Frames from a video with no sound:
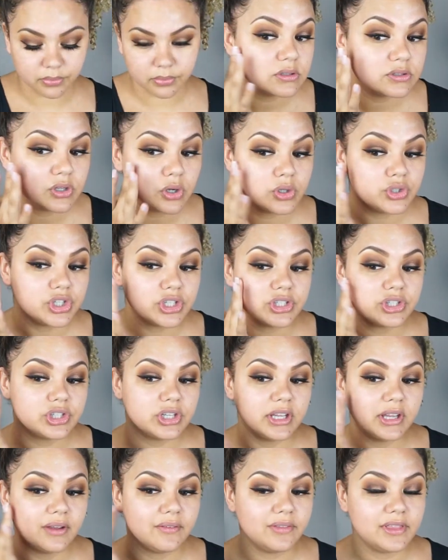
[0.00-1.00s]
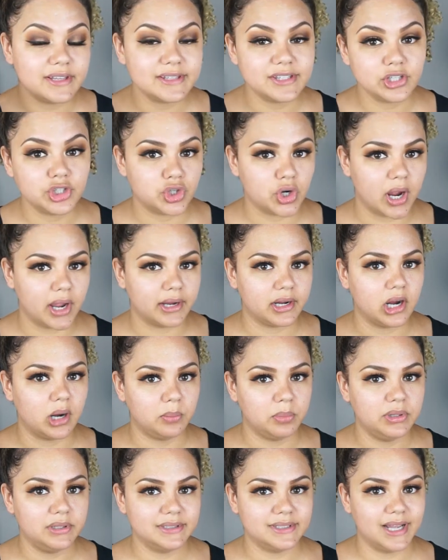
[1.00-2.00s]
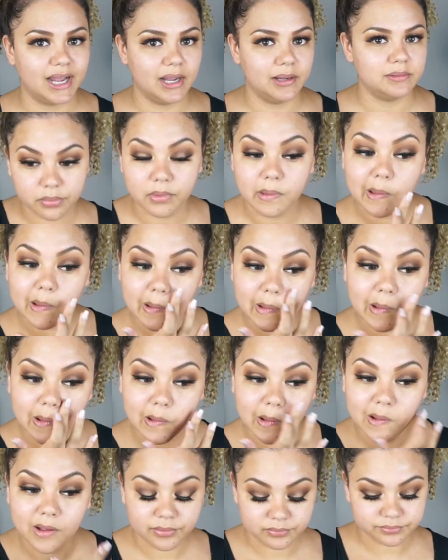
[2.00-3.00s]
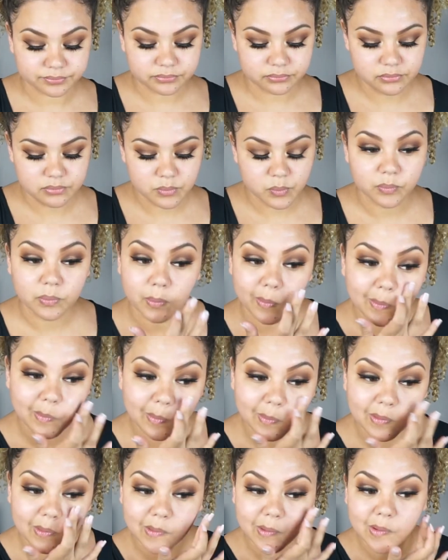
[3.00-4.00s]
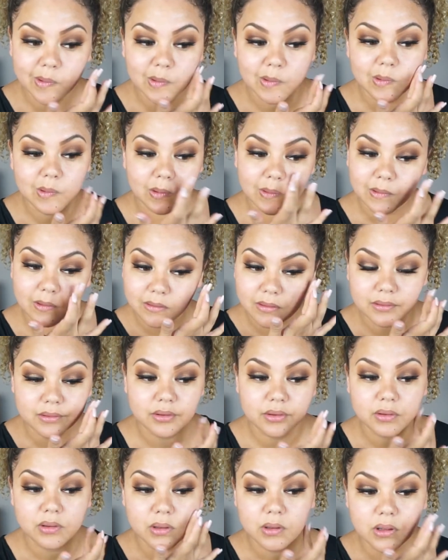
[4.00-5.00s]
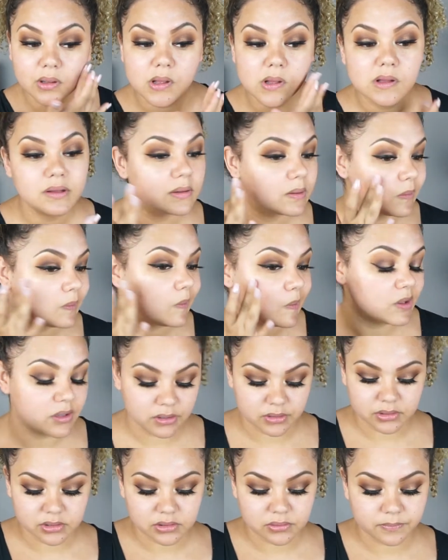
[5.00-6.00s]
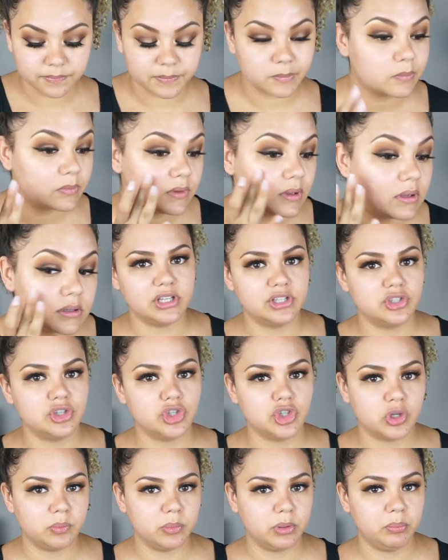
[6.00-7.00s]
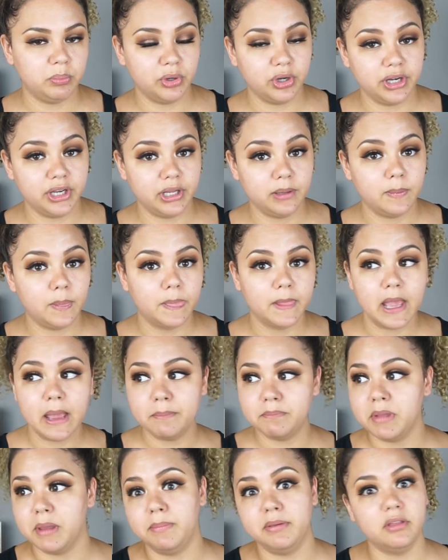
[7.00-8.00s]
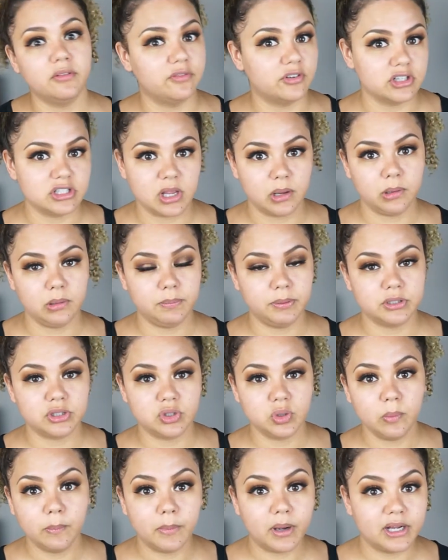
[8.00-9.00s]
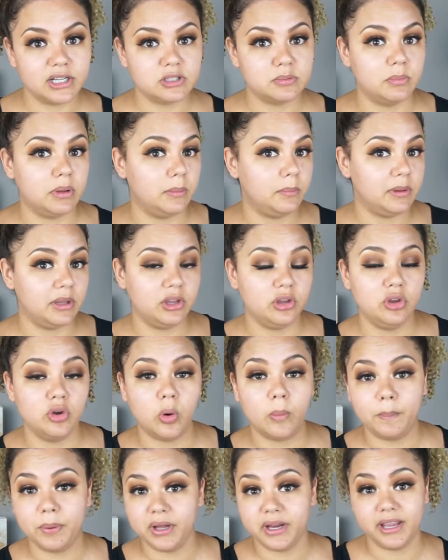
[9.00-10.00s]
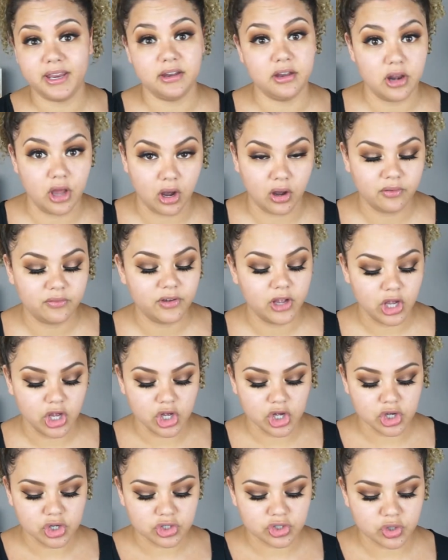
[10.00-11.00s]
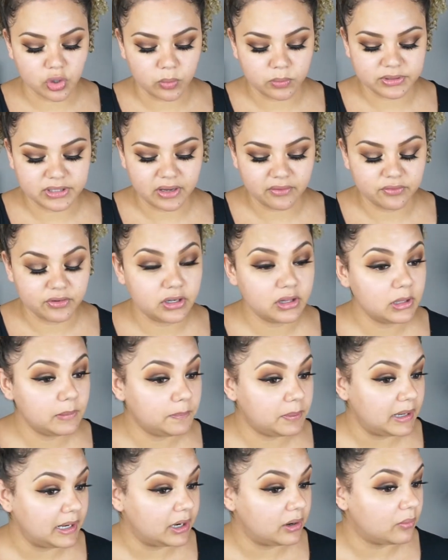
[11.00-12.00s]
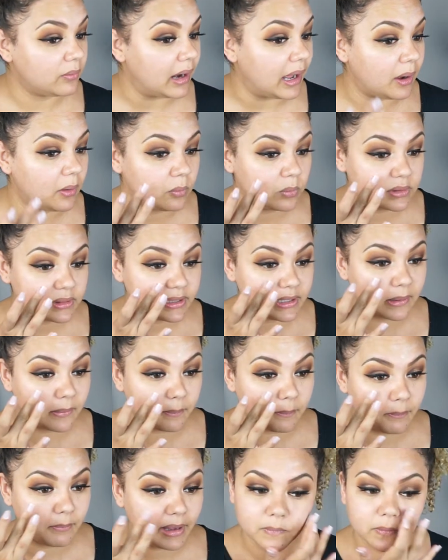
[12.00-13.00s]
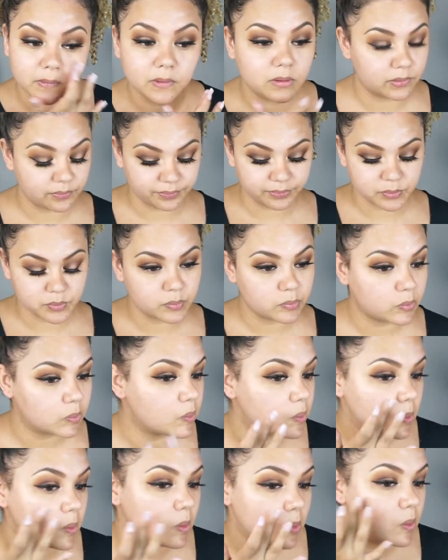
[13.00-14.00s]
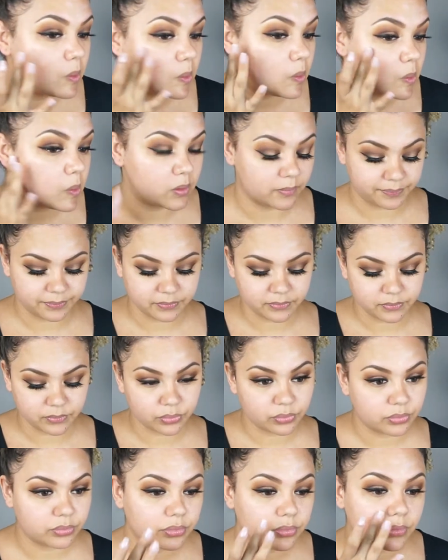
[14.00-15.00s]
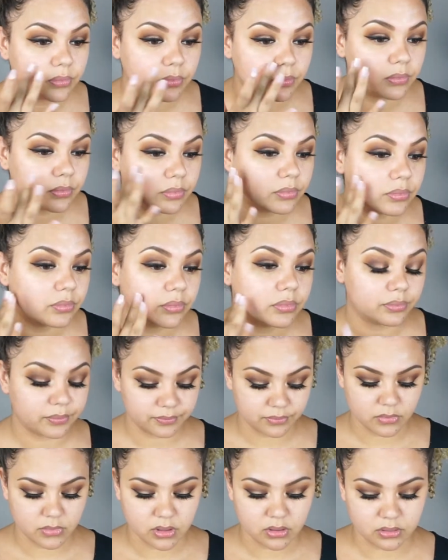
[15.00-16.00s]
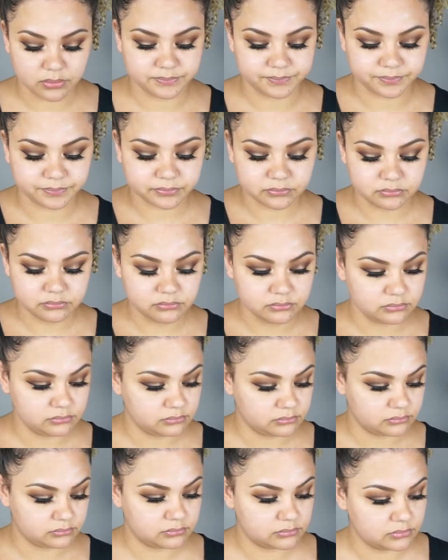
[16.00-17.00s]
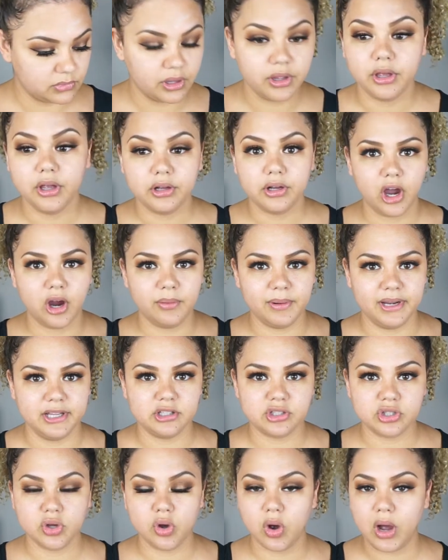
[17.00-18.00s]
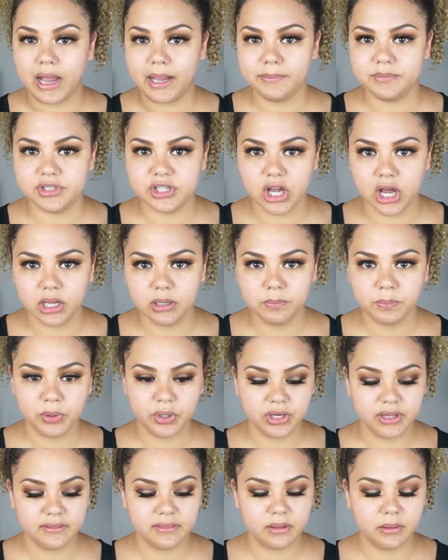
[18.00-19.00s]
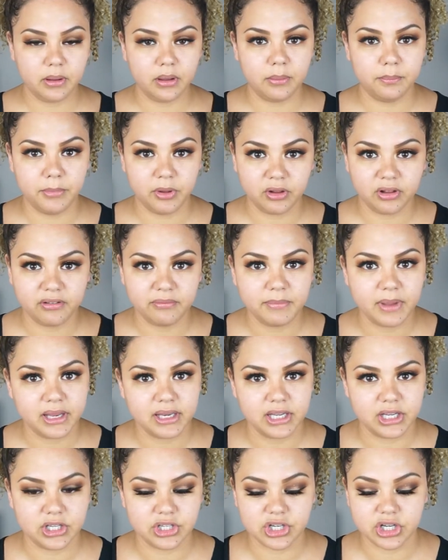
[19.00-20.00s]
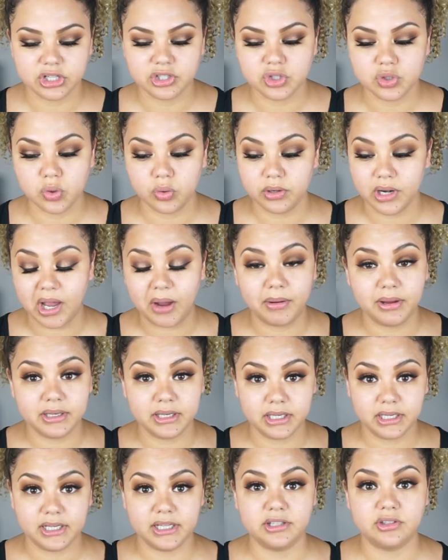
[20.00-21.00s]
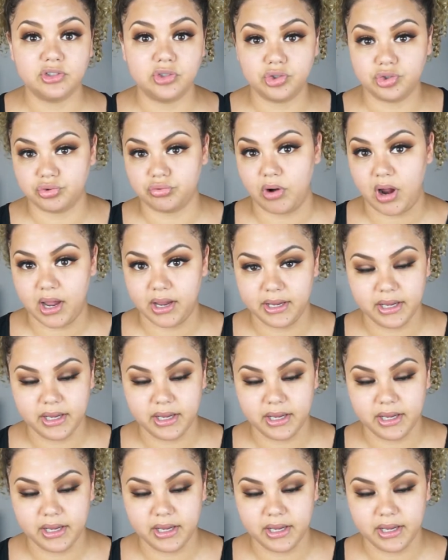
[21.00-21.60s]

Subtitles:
So just give this a try a couple of times, because it might take you a couple of times to figure out exactly how much of this you be putting. Maybe the first time you put too much, maybe you don't put enough. So definitely play around with the amounts until you find exactly what works for you. Alrighty, so I'm done putting the Milk of Magnesia, so now I need it to dry.